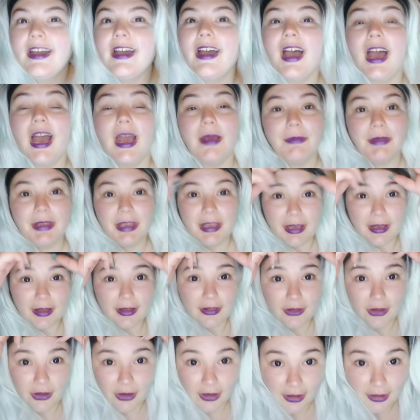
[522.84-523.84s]
I mean,
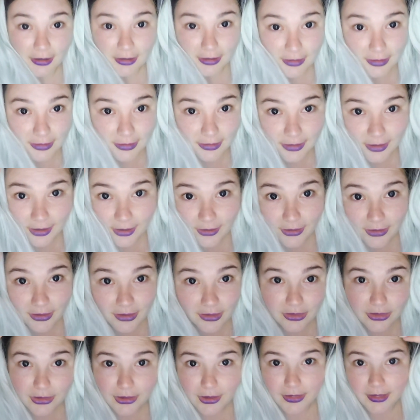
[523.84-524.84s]
look,
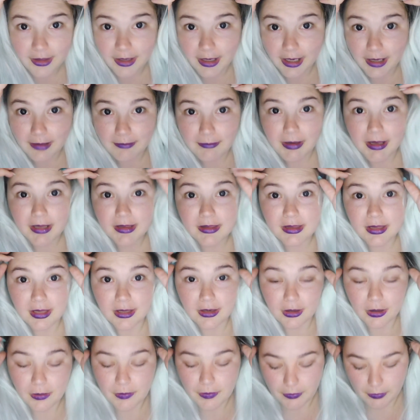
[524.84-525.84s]
so then I match it
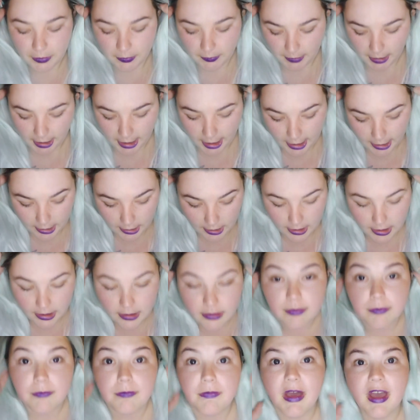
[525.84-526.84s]
up with my hairline
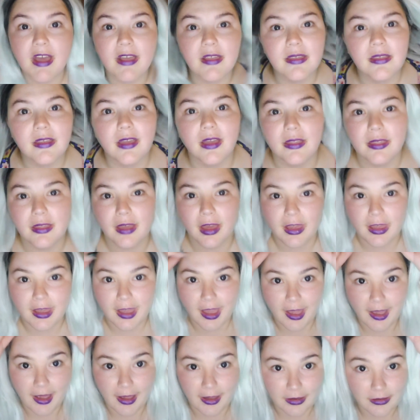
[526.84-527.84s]
as best as I
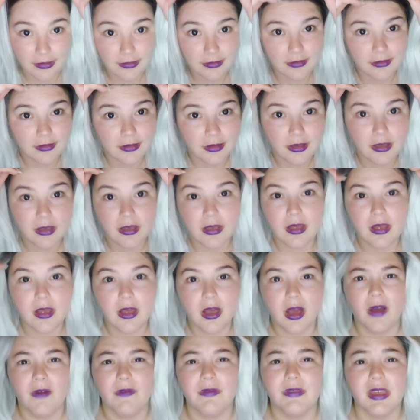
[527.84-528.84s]
can.
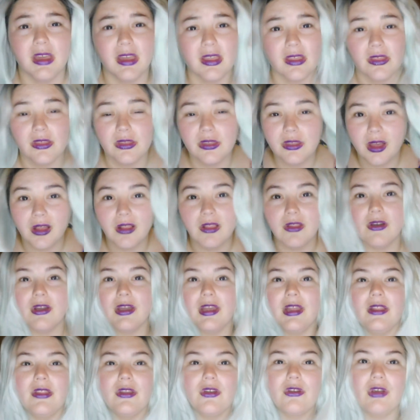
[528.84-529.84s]
Obviously it's not
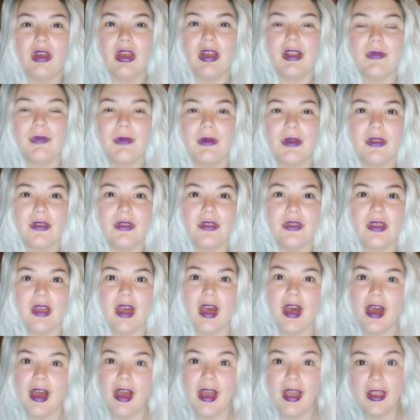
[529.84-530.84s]
looking the greatest because
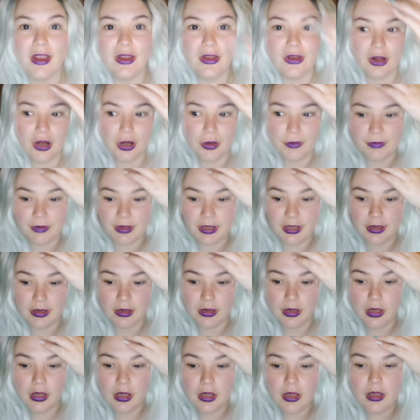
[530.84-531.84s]
I normally
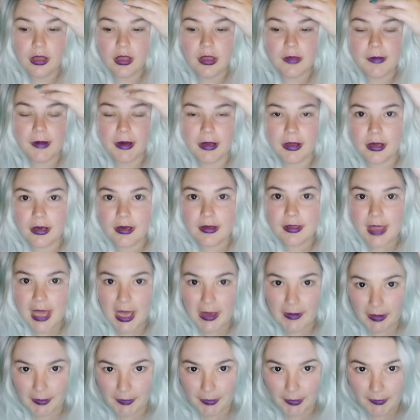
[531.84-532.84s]
spend a lot of time,
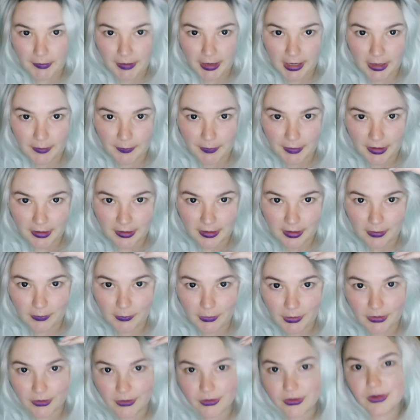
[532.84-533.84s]
I put makeup into the
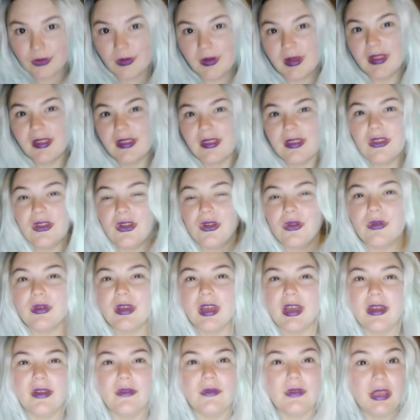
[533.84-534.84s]
middle, so it's, you know,
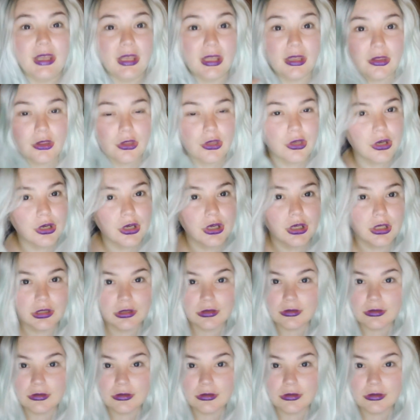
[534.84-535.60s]
kind of easier.